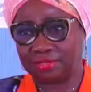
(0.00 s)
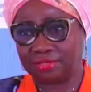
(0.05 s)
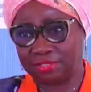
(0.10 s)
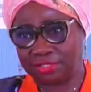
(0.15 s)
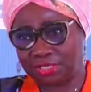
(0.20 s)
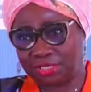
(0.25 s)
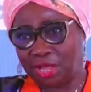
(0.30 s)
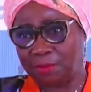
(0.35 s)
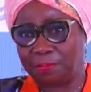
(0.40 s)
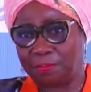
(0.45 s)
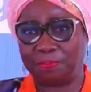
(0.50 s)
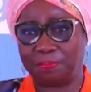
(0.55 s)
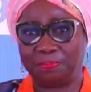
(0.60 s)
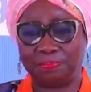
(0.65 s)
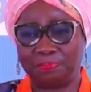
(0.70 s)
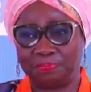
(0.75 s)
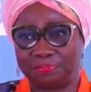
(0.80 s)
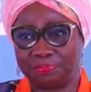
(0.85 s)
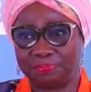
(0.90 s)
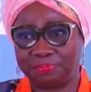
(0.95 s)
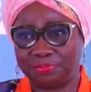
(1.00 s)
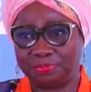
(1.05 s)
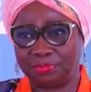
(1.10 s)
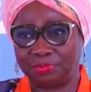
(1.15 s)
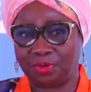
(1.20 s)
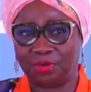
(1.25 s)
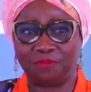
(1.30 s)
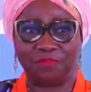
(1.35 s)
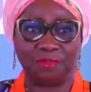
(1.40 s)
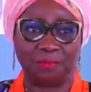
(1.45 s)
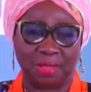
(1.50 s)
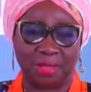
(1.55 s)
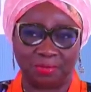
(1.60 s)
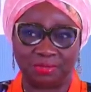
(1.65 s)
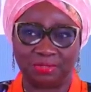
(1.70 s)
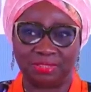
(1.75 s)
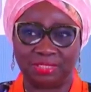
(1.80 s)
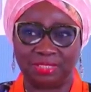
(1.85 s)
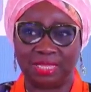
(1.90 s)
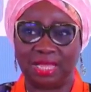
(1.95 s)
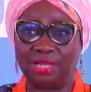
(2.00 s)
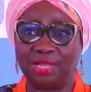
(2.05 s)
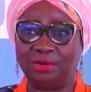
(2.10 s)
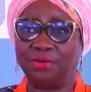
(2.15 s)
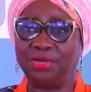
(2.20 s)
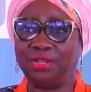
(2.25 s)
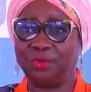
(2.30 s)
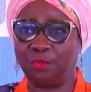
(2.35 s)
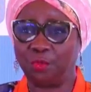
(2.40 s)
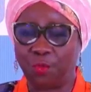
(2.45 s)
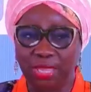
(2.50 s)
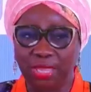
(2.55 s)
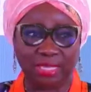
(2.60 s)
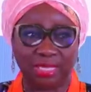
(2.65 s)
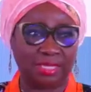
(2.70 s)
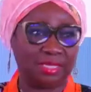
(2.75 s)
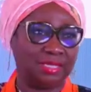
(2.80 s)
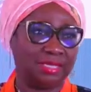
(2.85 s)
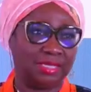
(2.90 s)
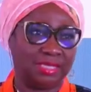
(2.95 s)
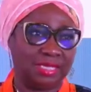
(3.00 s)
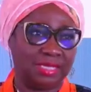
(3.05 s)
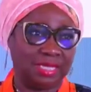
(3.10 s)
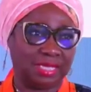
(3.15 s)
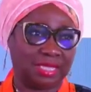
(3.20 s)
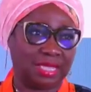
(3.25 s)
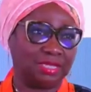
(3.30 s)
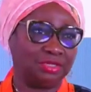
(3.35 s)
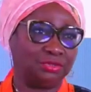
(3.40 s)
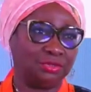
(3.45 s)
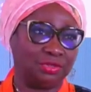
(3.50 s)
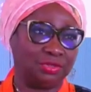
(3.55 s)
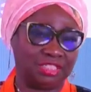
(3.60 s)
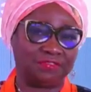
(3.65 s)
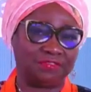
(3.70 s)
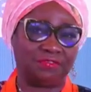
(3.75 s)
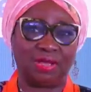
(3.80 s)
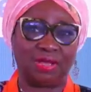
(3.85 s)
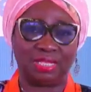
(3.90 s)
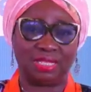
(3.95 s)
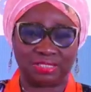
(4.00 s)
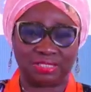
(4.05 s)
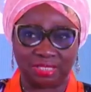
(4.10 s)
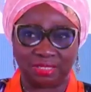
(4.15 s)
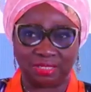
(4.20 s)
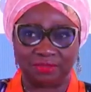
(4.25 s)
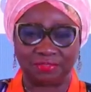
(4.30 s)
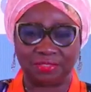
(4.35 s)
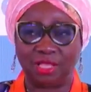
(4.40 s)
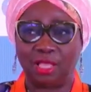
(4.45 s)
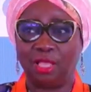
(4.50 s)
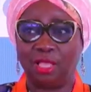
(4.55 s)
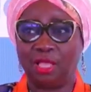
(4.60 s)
the top of the mountain. And only we can do this for ourselves.